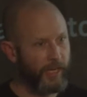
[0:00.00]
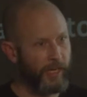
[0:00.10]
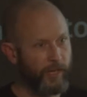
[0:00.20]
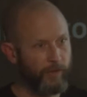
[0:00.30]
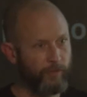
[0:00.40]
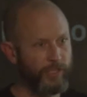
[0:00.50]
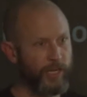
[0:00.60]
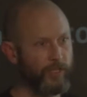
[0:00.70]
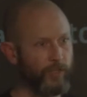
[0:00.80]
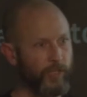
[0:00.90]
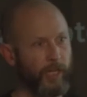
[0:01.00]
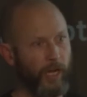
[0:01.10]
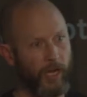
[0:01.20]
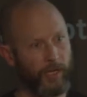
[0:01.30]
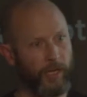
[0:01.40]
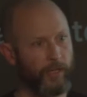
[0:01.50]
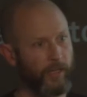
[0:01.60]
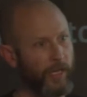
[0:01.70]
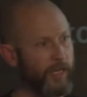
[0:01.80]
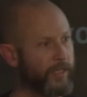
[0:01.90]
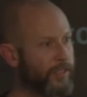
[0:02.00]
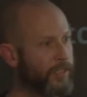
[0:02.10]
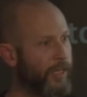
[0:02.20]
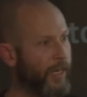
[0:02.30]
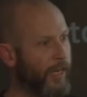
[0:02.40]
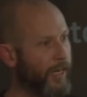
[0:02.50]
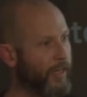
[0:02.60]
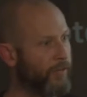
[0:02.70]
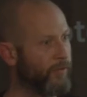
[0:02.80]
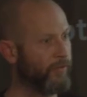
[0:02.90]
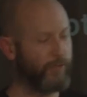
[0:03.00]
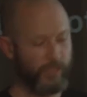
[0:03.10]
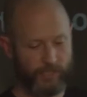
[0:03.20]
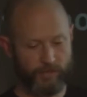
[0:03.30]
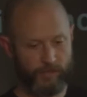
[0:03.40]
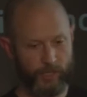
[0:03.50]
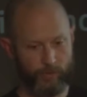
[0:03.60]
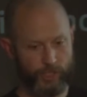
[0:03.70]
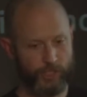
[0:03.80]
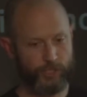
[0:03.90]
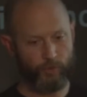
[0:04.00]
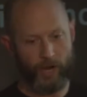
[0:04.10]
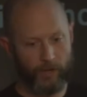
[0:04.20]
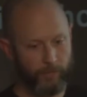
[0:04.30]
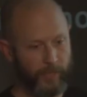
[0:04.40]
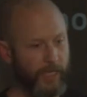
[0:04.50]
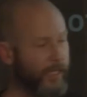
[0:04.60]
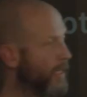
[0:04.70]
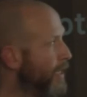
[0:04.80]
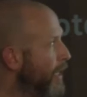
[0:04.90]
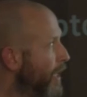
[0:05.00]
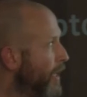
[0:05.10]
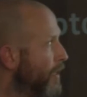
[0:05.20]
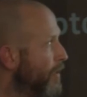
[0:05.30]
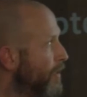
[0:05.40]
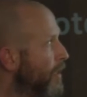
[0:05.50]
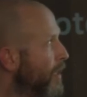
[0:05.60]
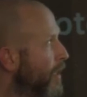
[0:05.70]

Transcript: and was naturally on airlines and this thing was just around me and